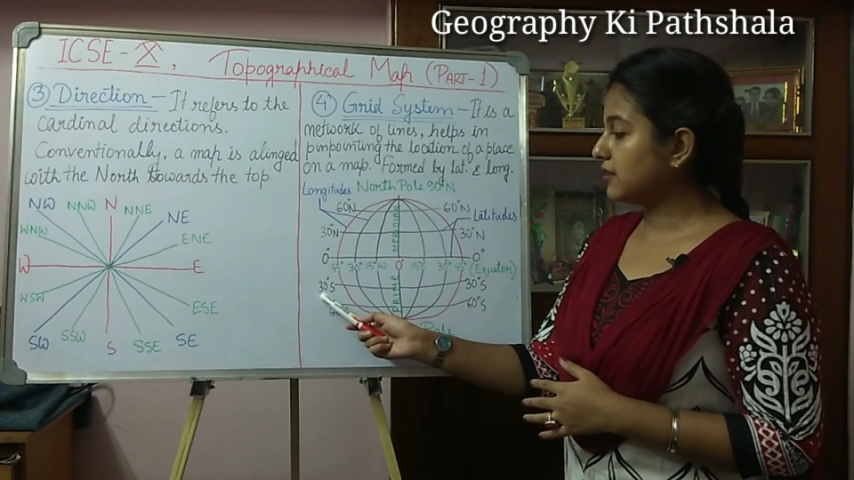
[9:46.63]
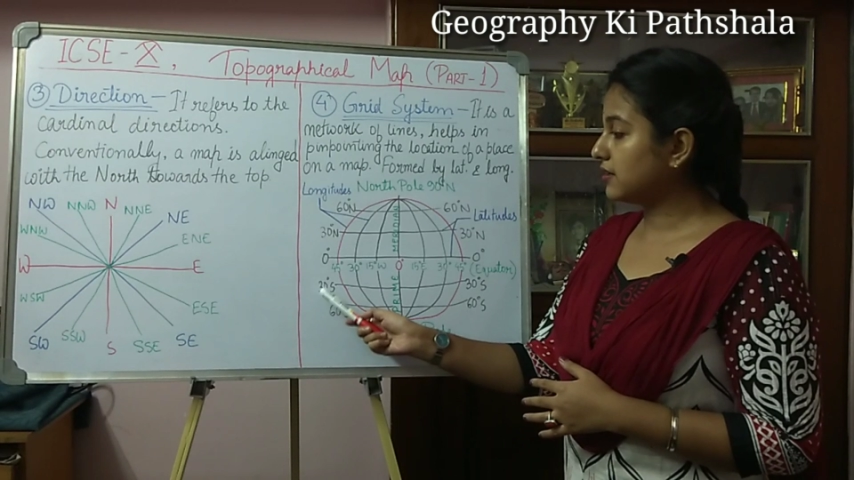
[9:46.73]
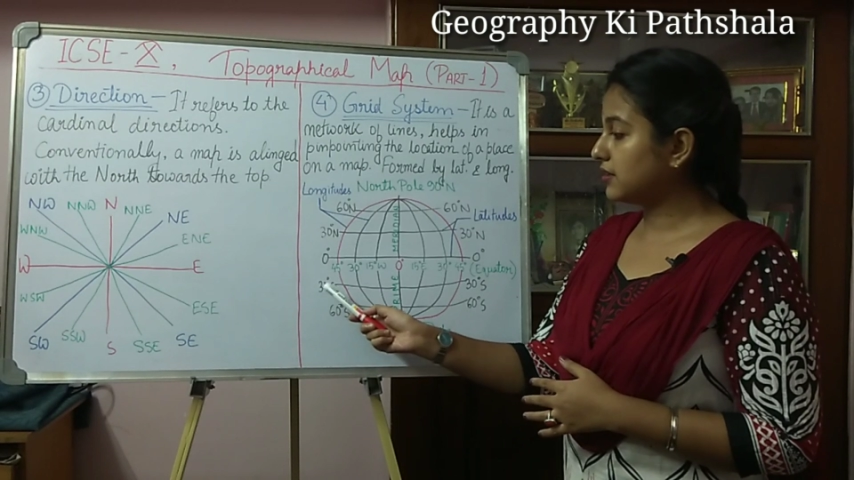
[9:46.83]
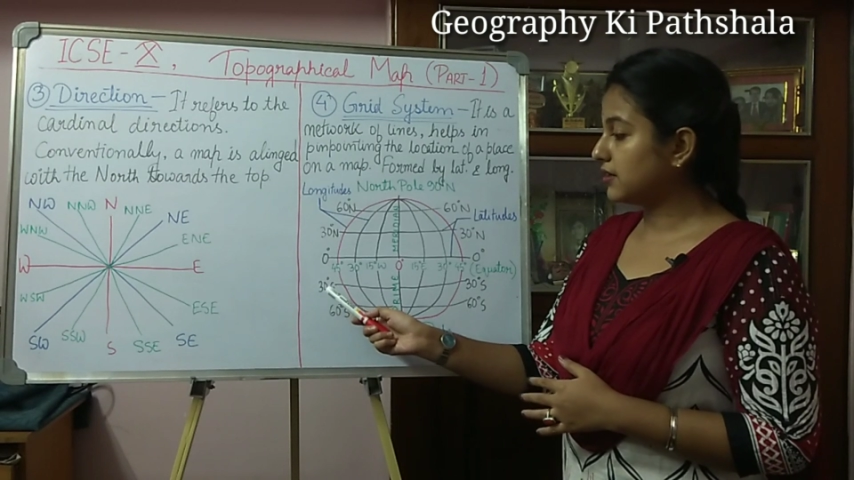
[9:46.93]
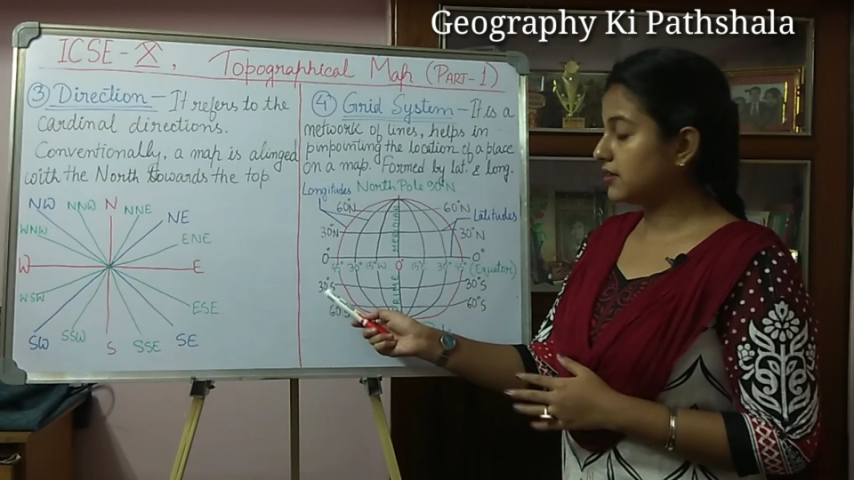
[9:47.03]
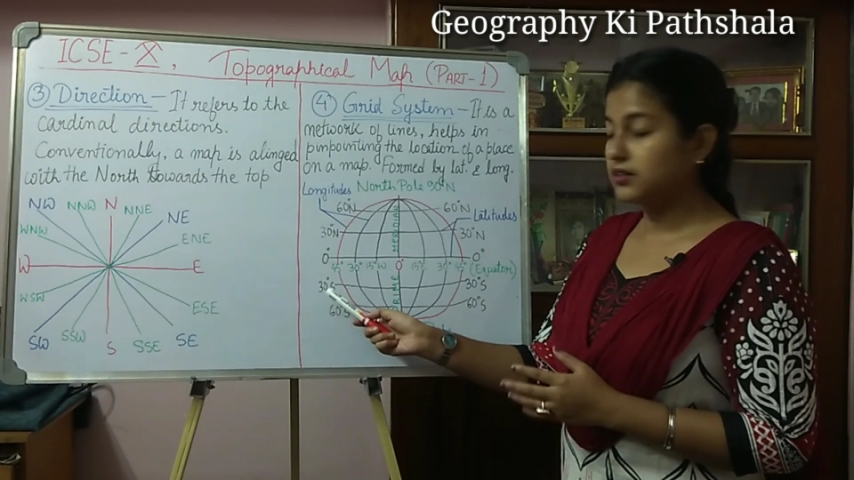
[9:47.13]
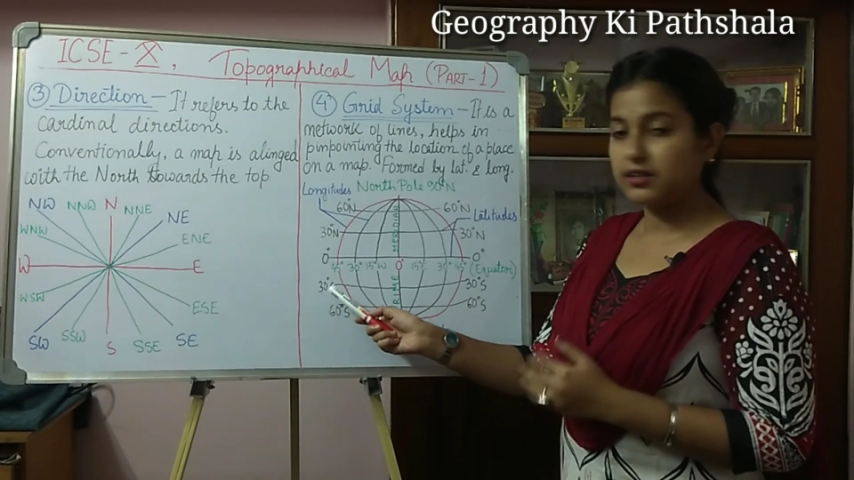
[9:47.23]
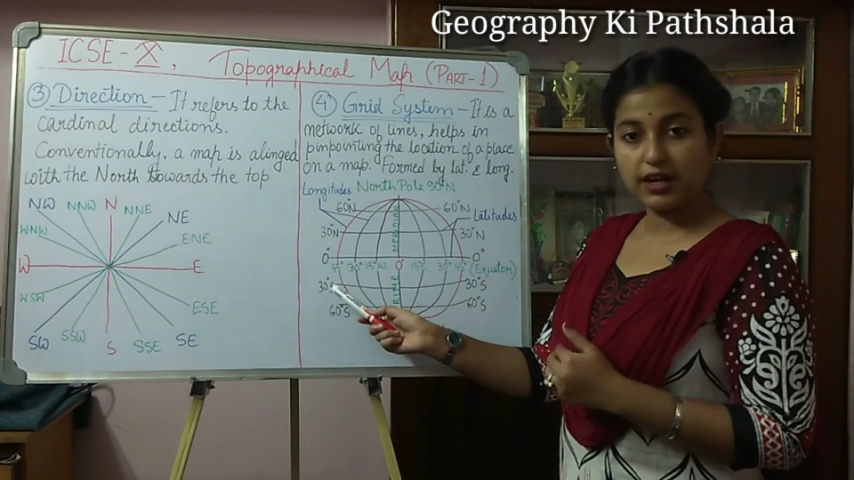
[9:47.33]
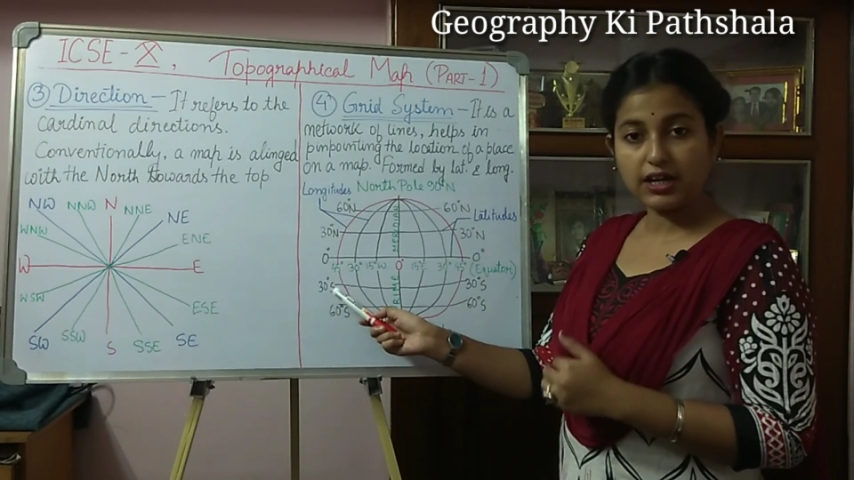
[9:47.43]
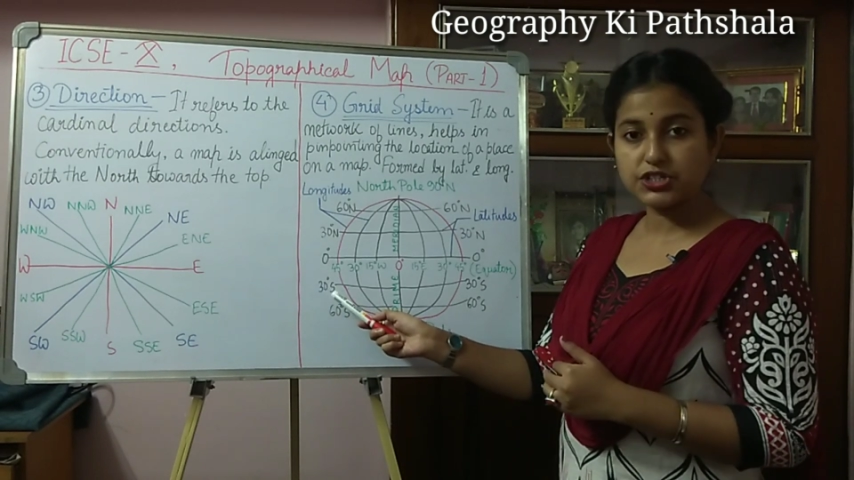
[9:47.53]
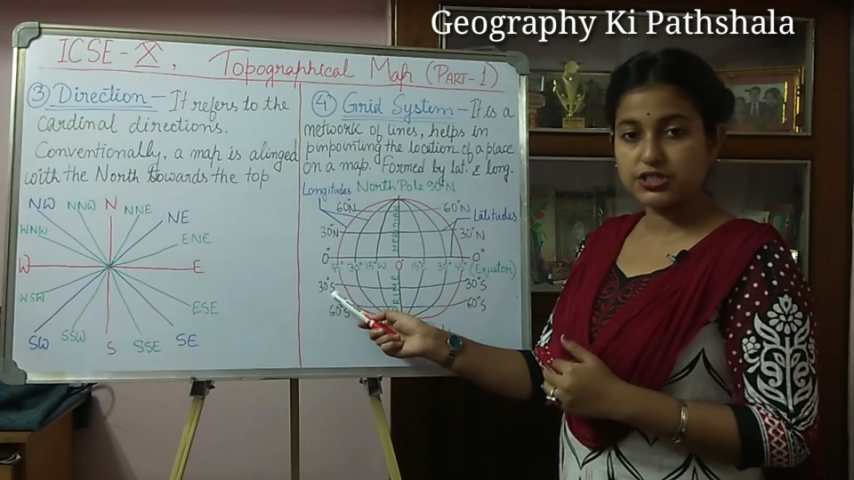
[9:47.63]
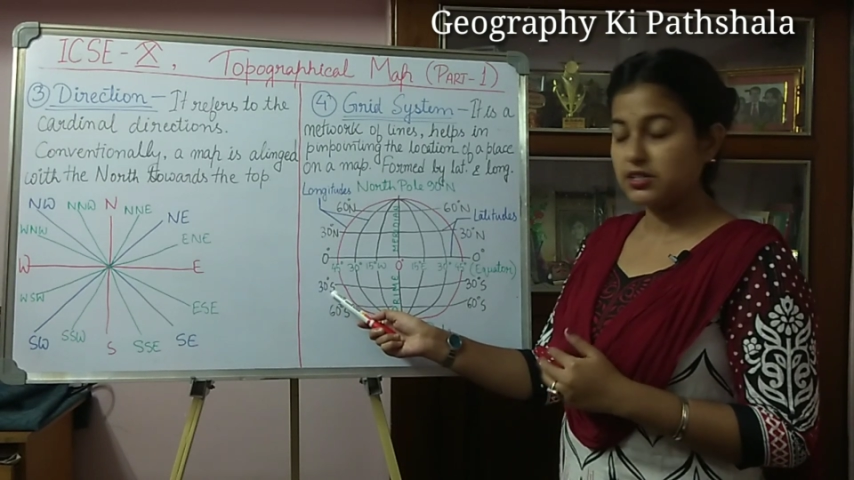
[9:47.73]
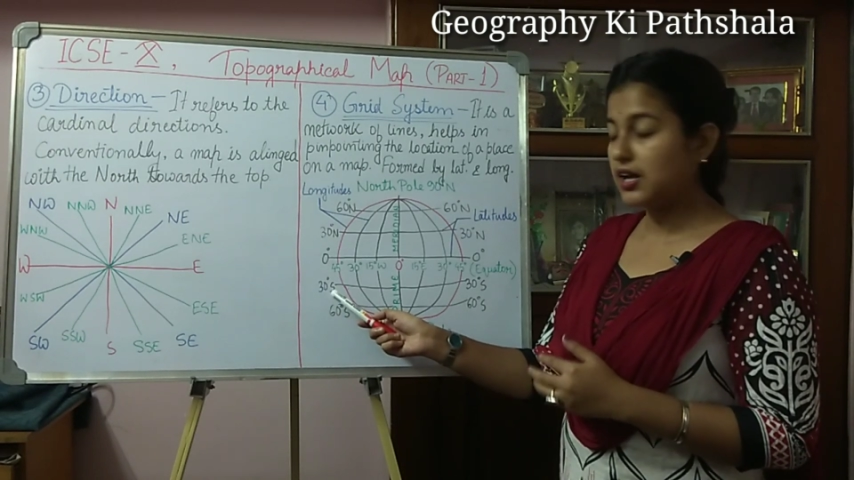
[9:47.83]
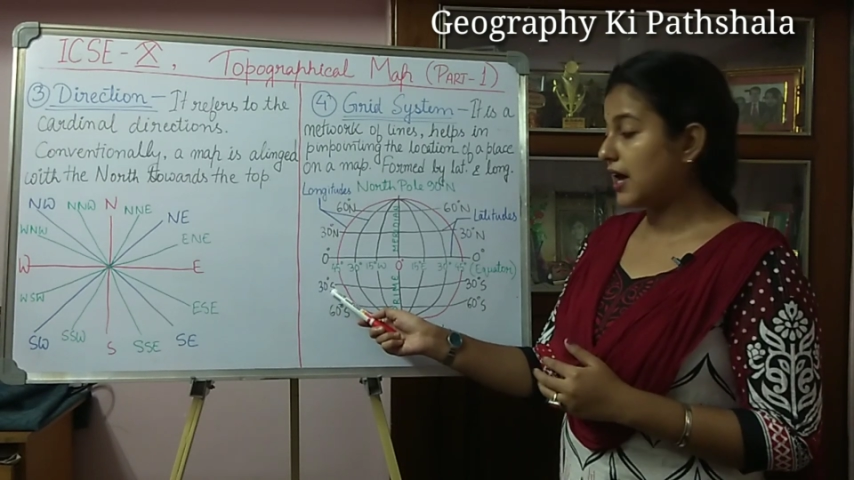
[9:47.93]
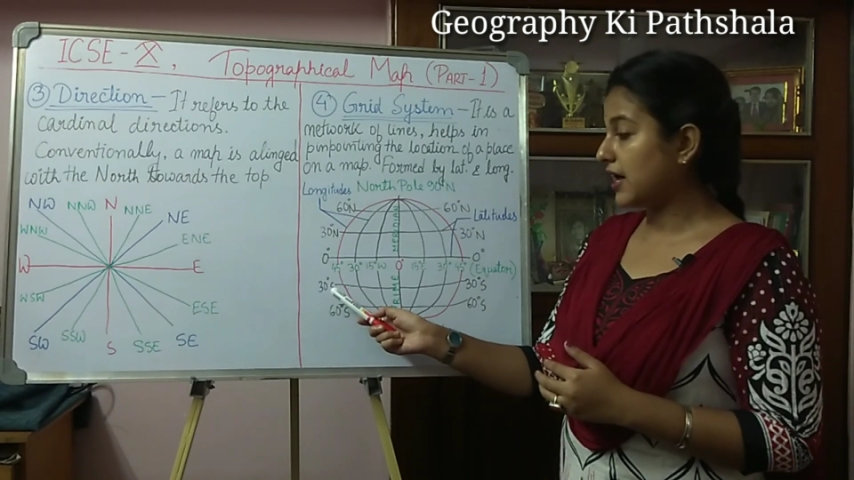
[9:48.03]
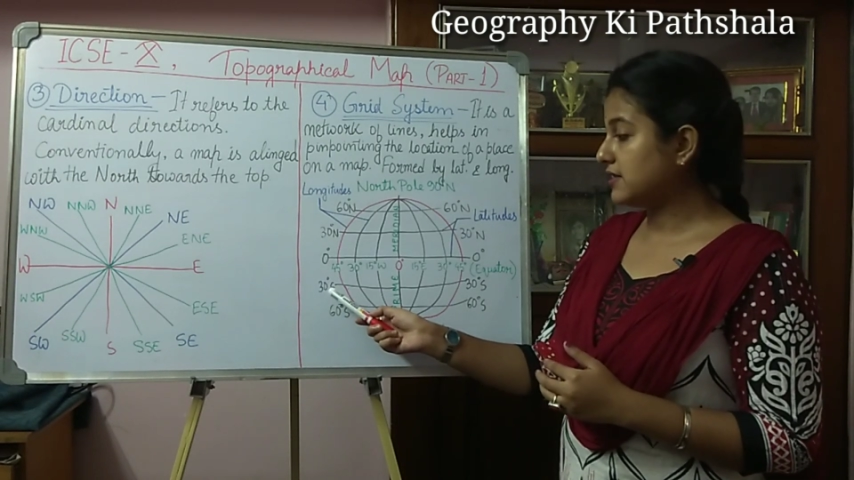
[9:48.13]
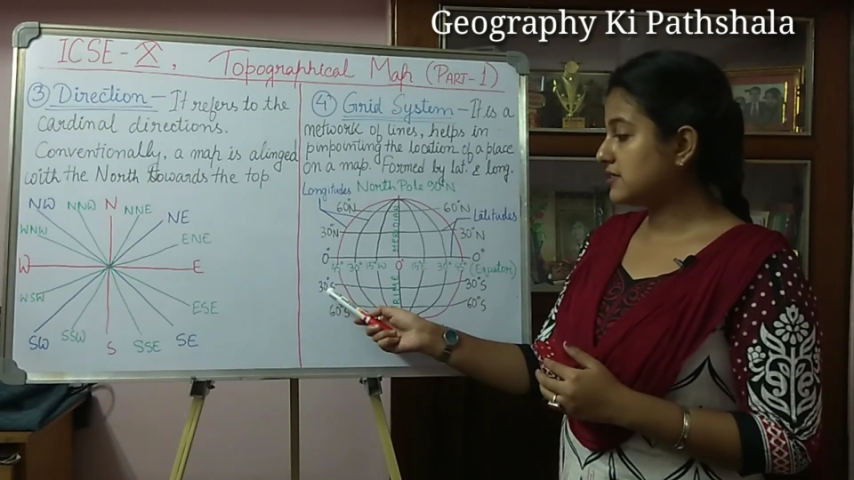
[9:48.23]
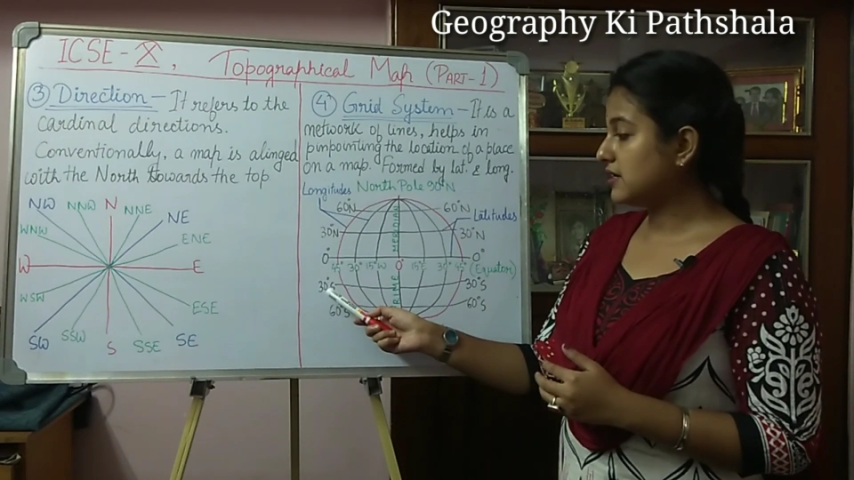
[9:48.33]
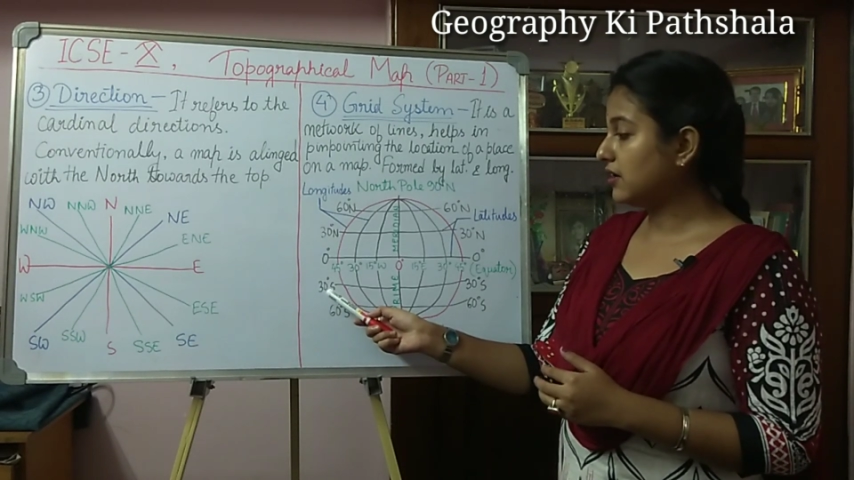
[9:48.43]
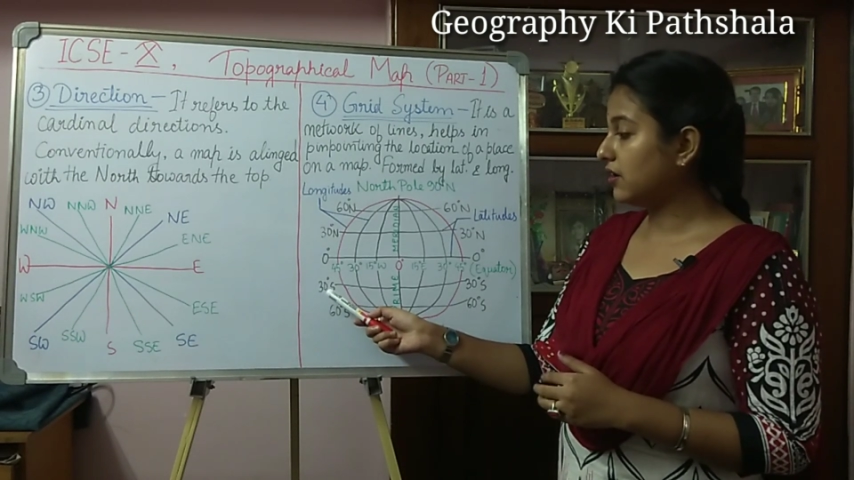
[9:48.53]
the direction as